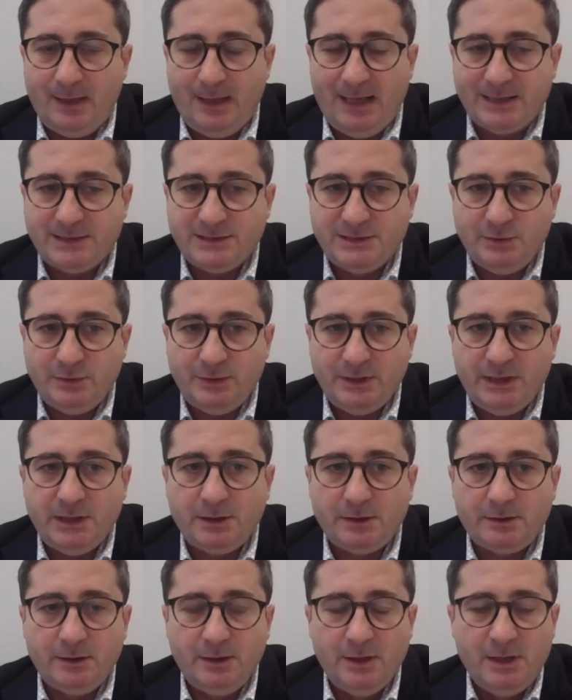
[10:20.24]
let you
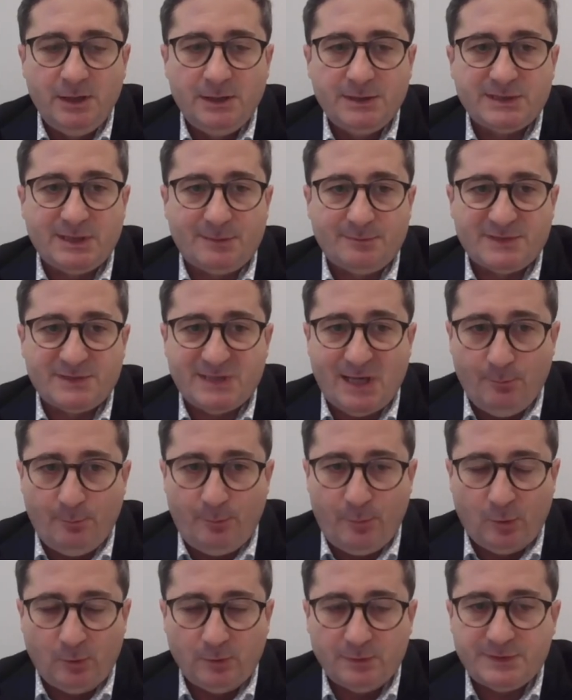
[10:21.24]
hear some
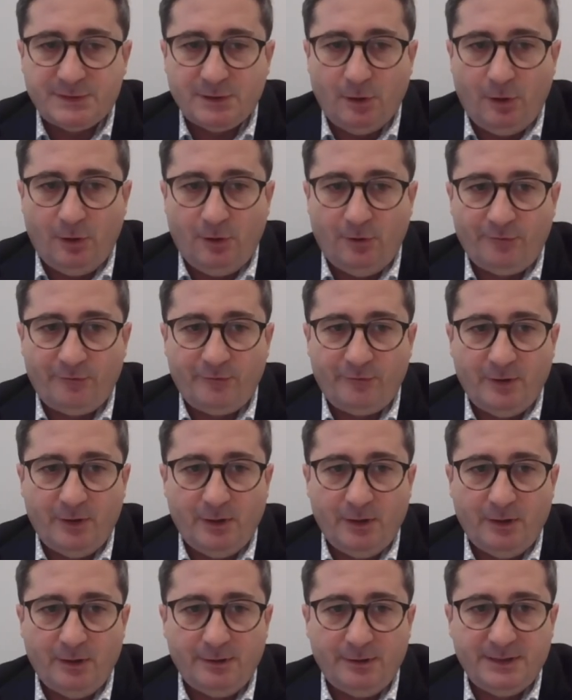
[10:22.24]
samples of
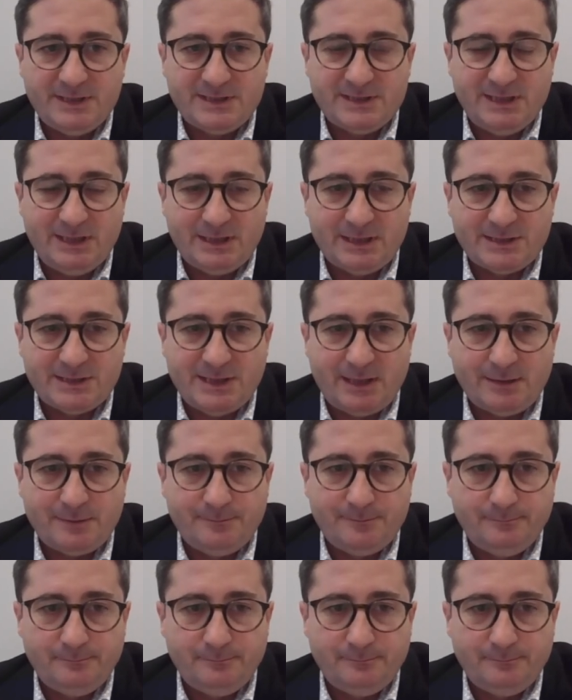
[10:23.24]
this data set.